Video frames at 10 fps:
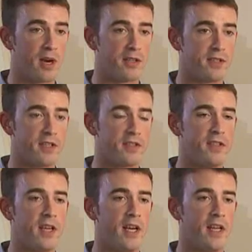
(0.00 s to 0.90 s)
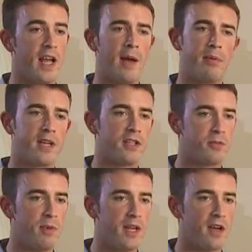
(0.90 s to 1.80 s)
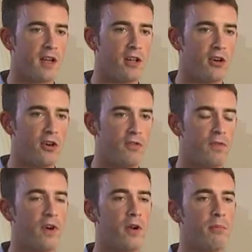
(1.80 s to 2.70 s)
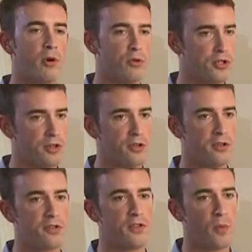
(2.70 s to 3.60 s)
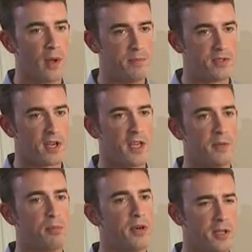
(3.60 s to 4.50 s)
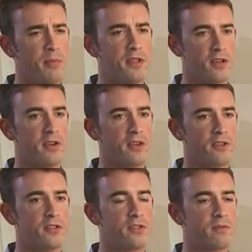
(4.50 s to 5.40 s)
process that applicants may not learn from brochures, the website, printed materials?